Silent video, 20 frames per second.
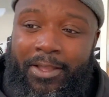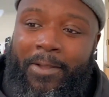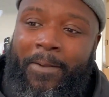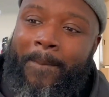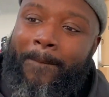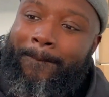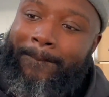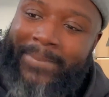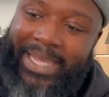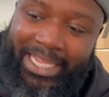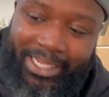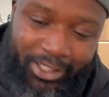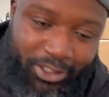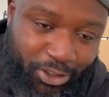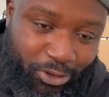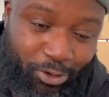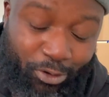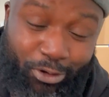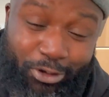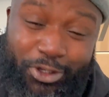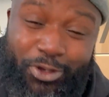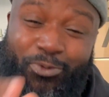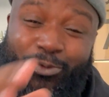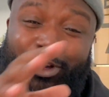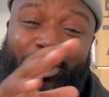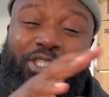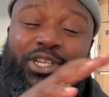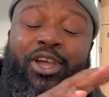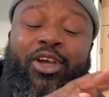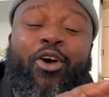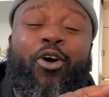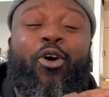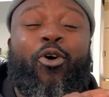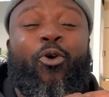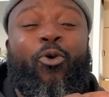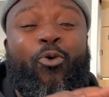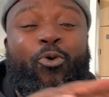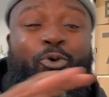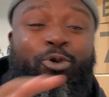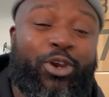make sure you watch
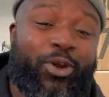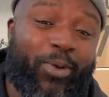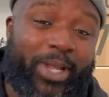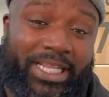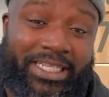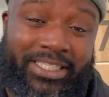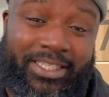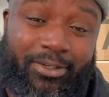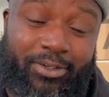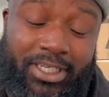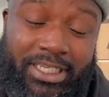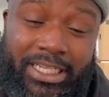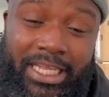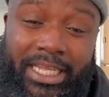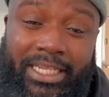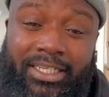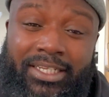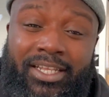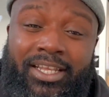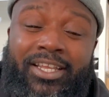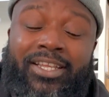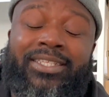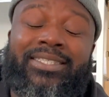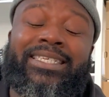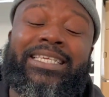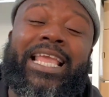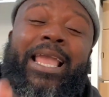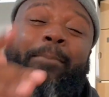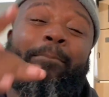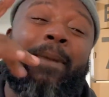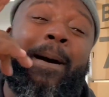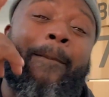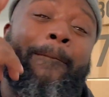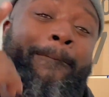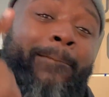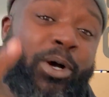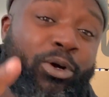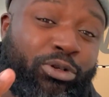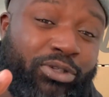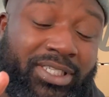all the way until the end to get my
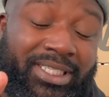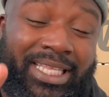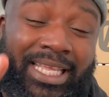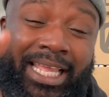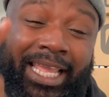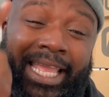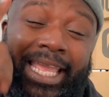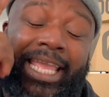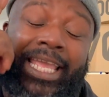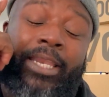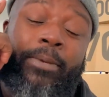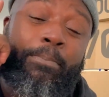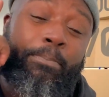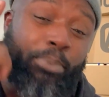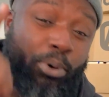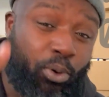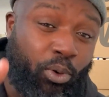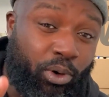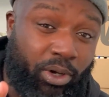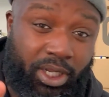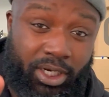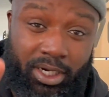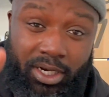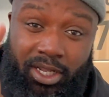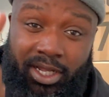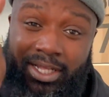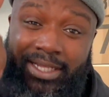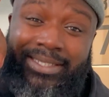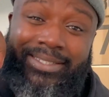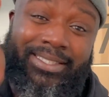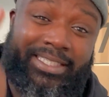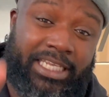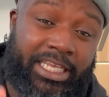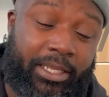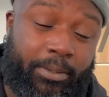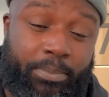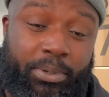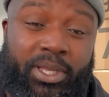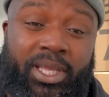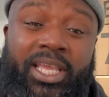most important tip
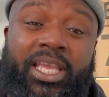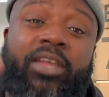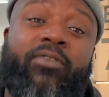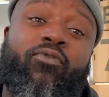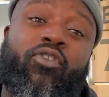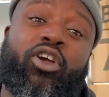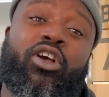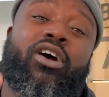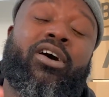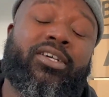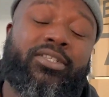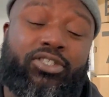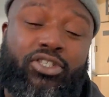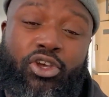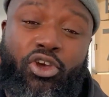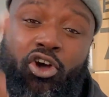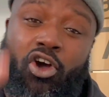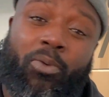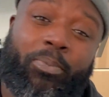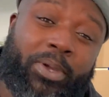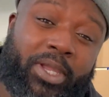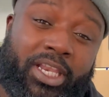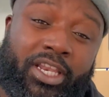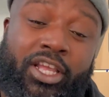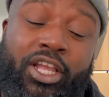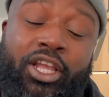in regards to copying